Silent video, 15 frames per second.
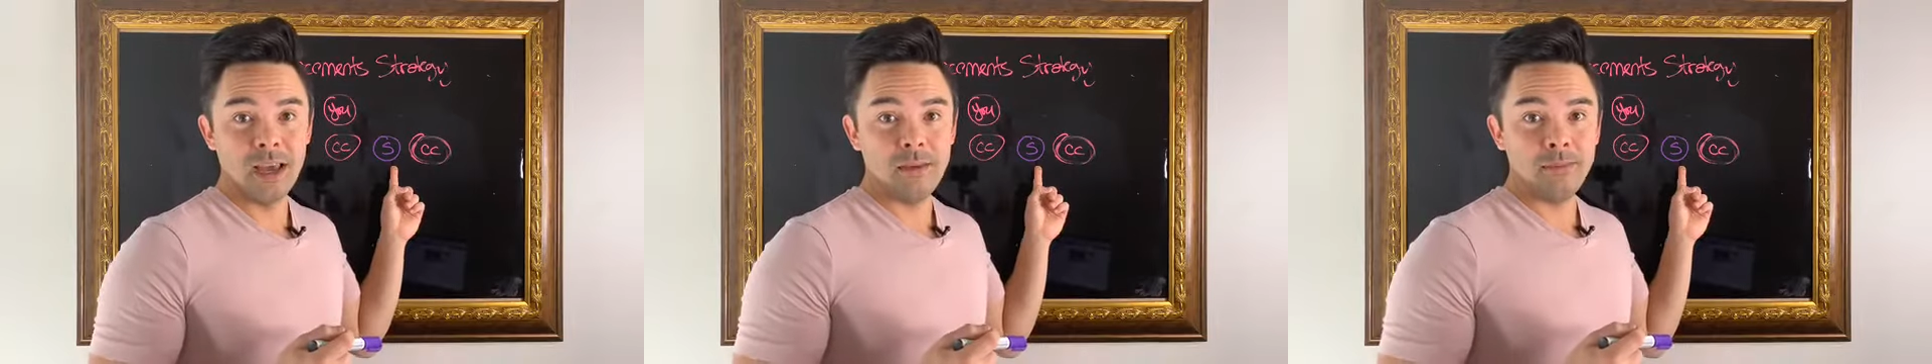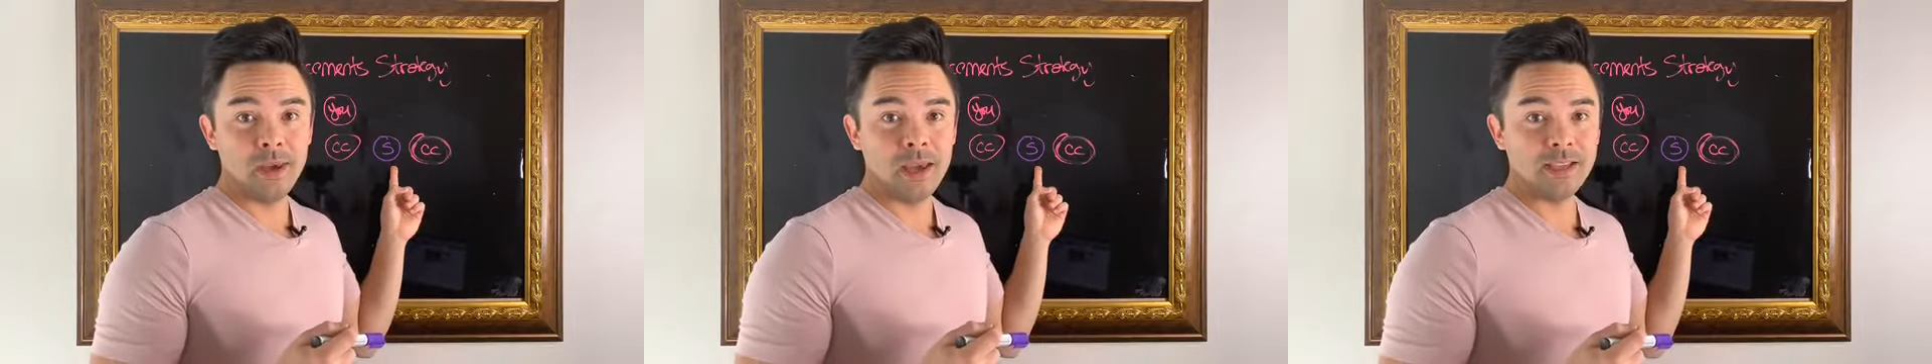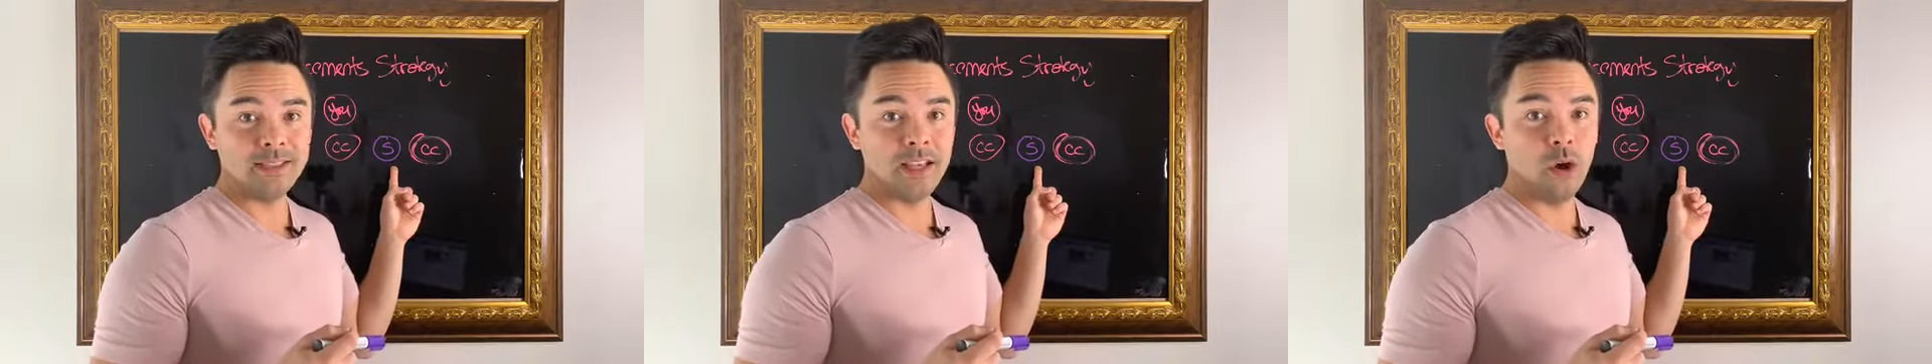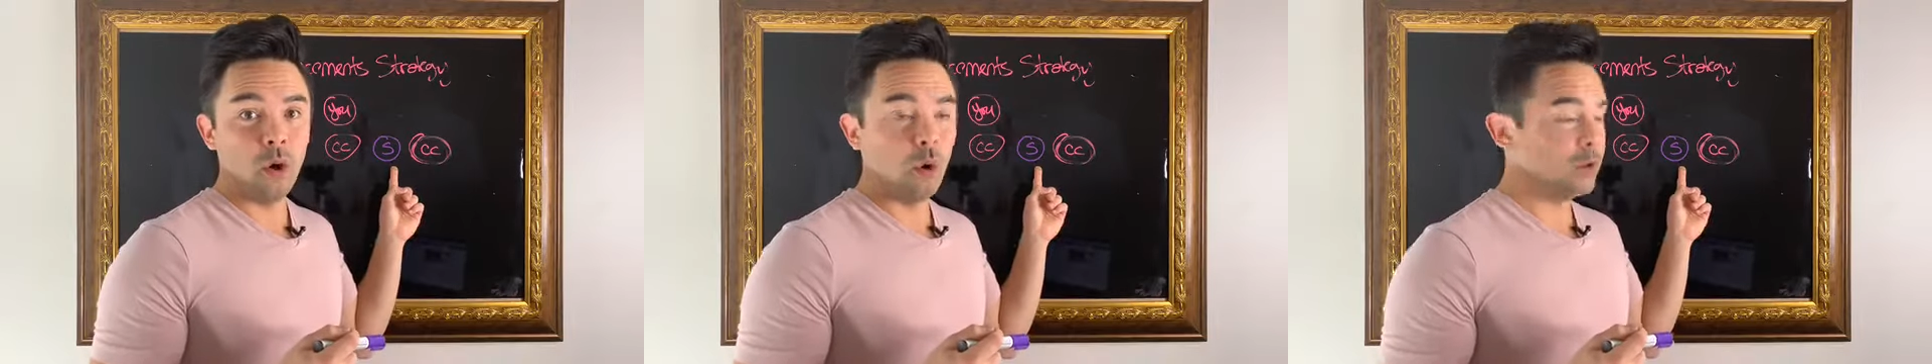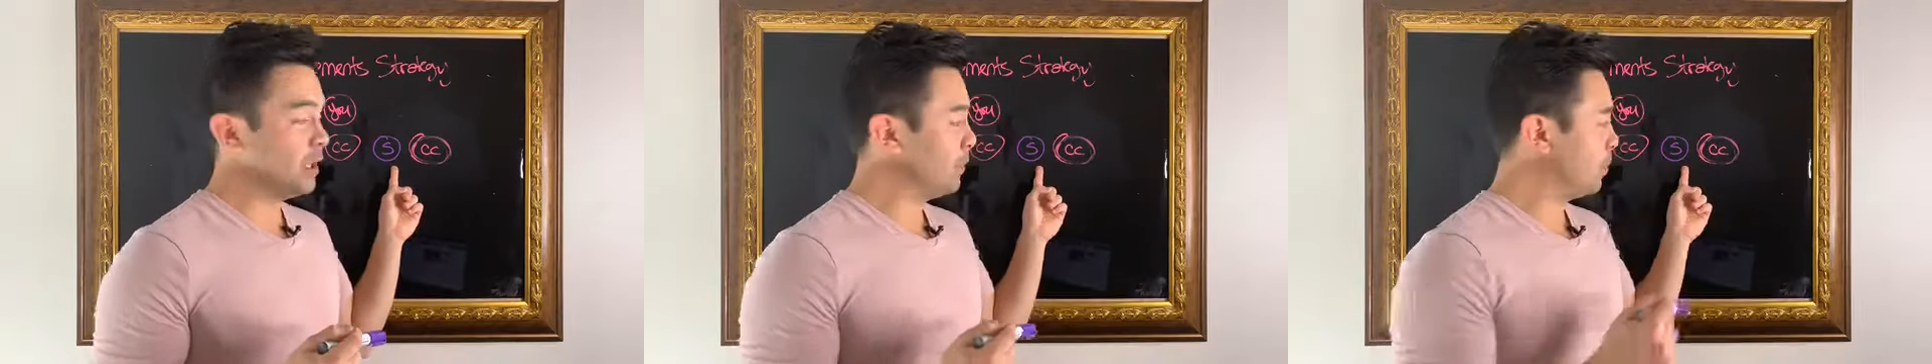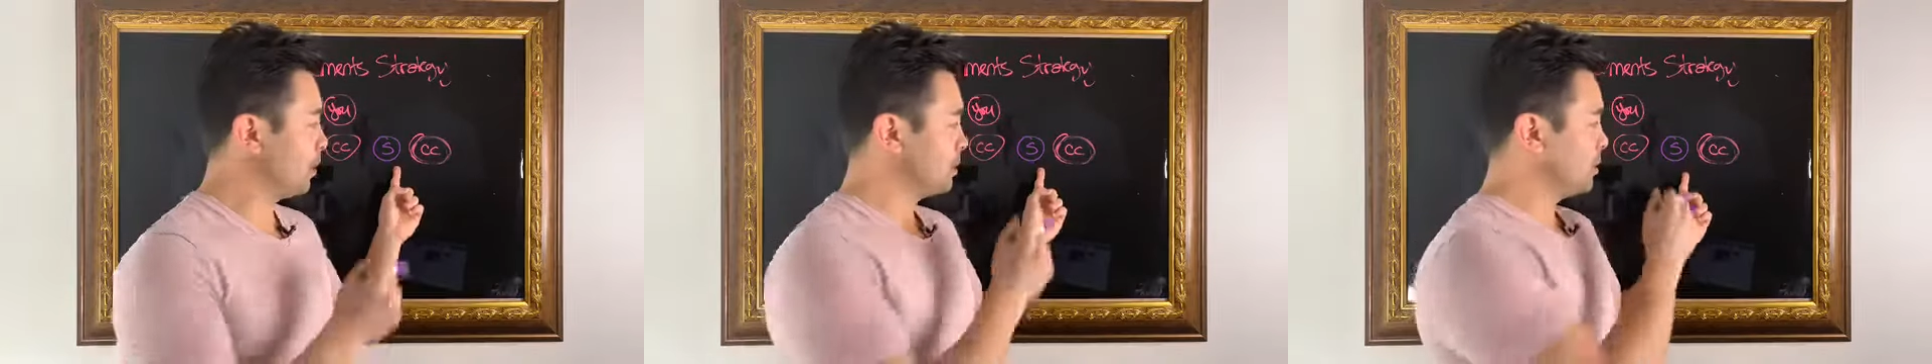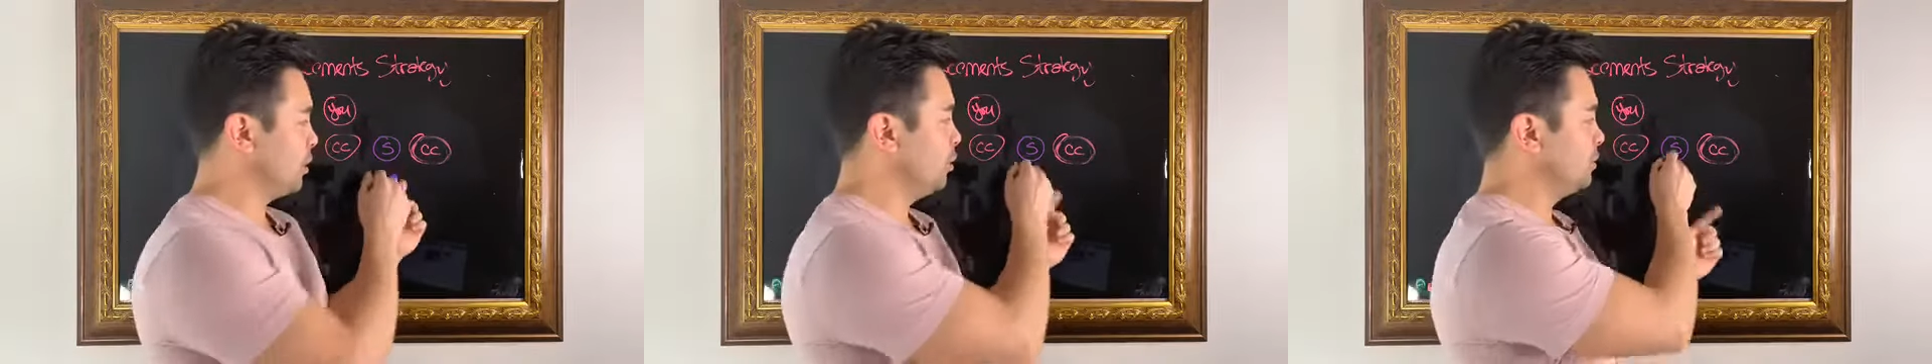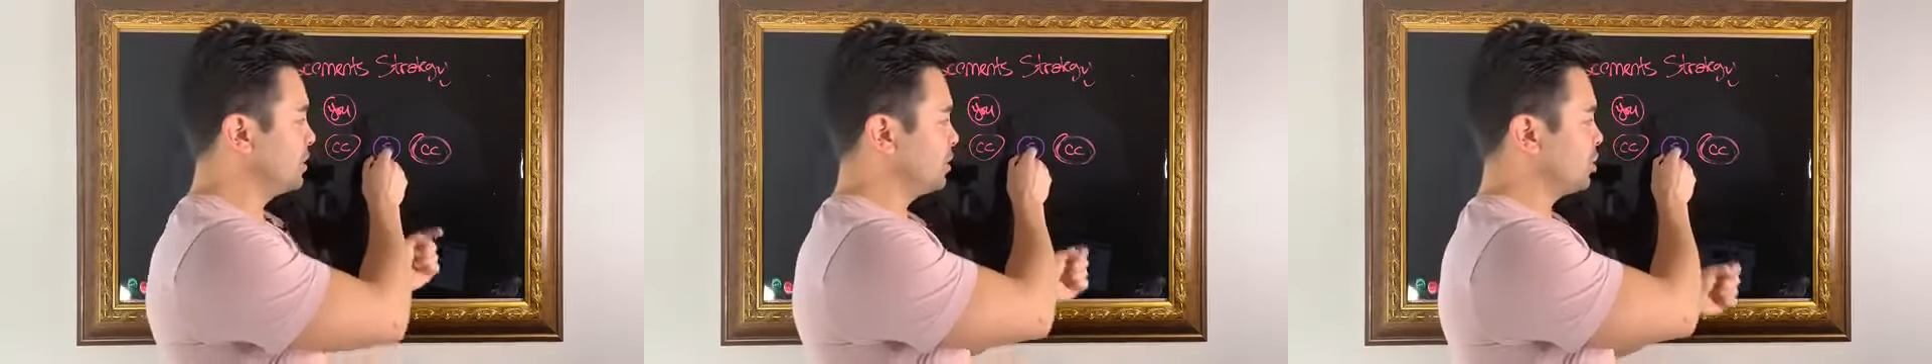because the only person
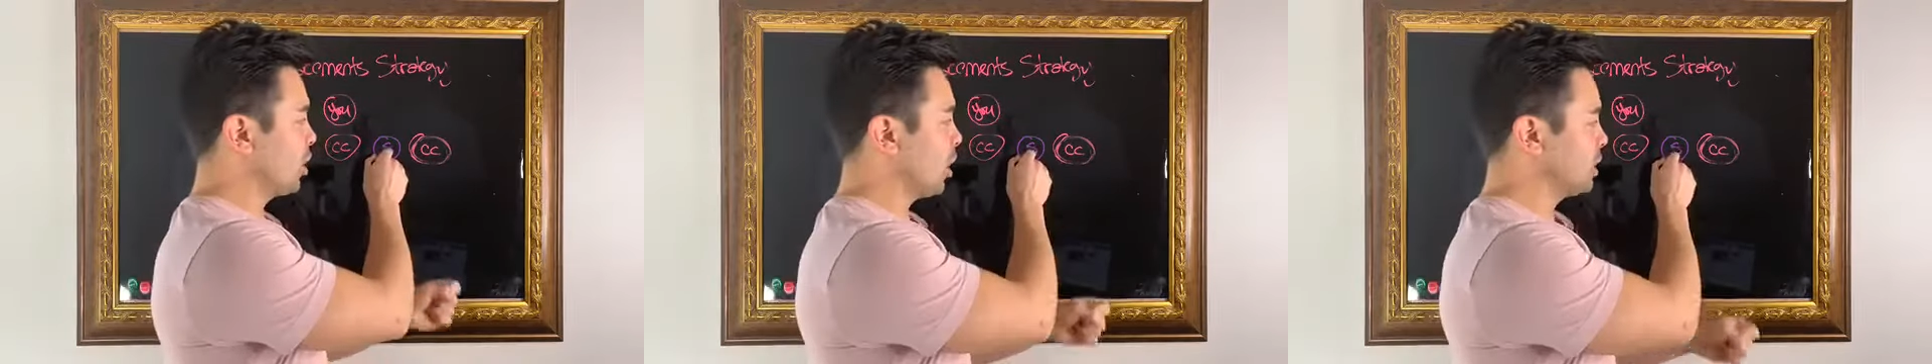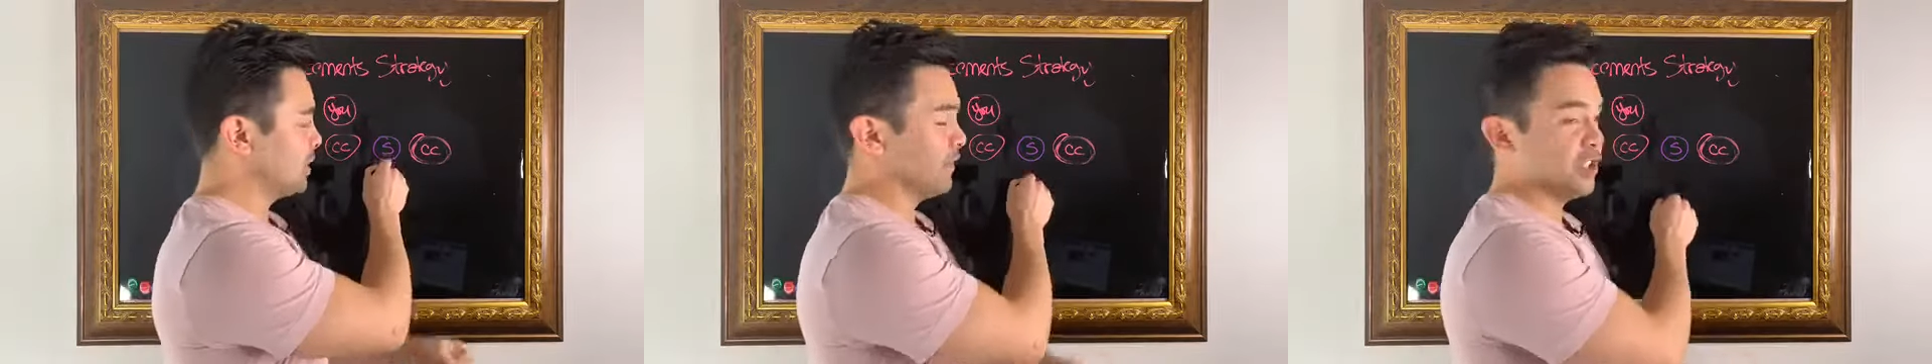who's in charge of